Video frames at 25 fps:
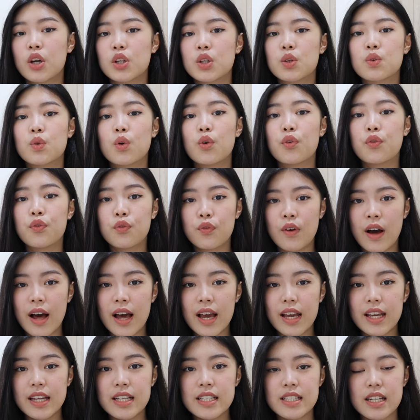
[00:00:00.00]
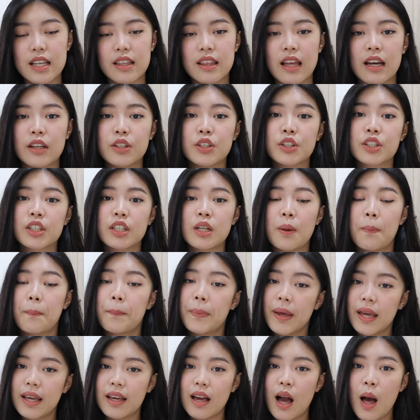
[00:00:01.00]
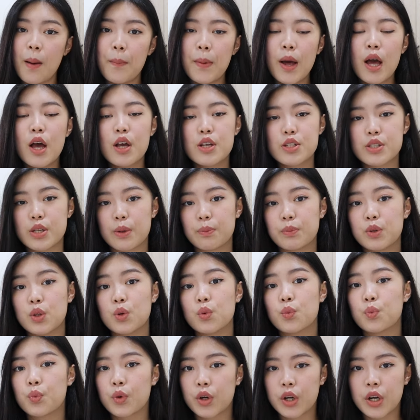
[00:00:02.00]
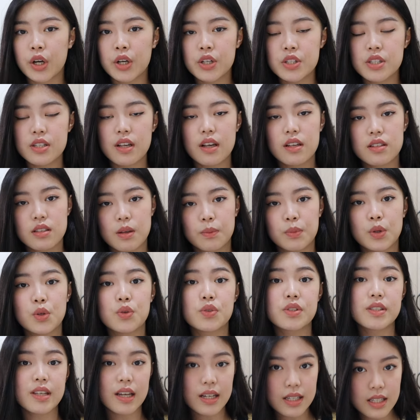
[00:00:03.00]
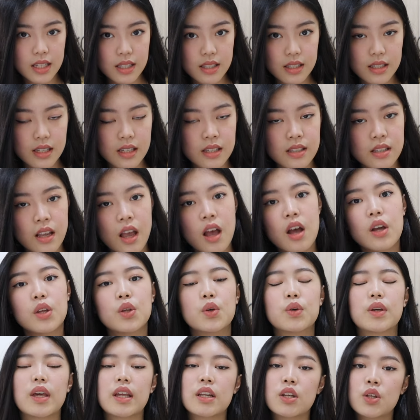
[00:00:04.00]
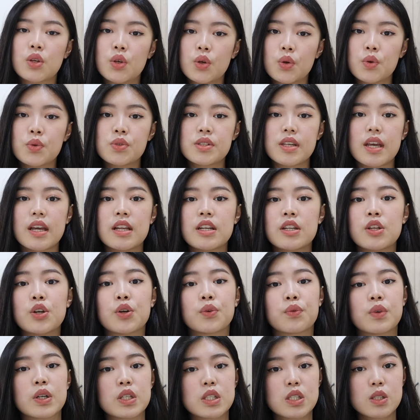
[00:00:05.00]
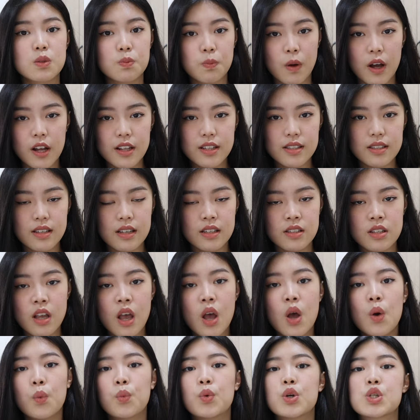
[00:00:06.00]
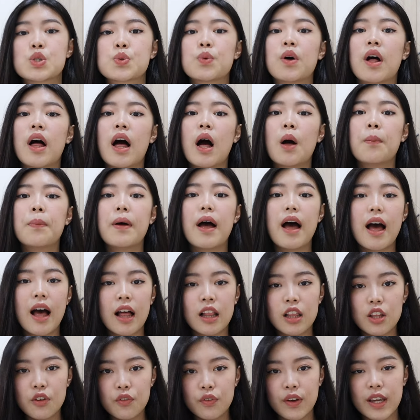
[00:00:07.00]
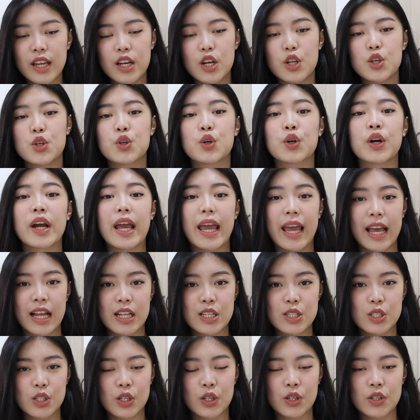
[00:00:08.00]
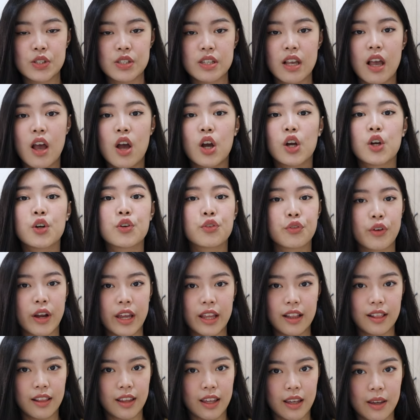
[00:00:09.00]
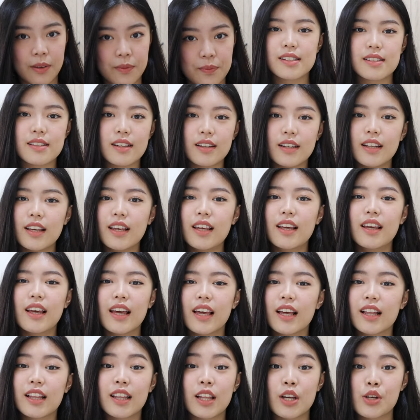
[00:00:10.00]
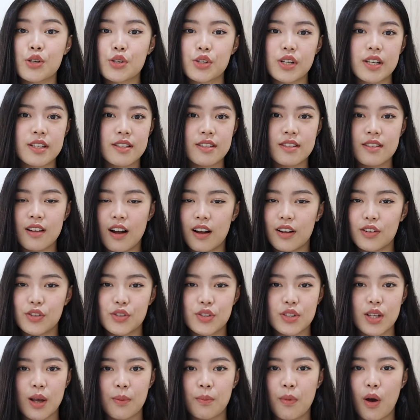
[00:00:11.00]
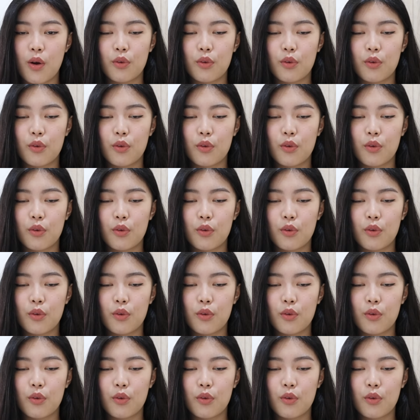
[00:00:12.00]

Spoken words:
you will find that you're gonna pick up some new words, some new sentences you can use in your responses, which will help elevate your answers greatly. Studying English is not some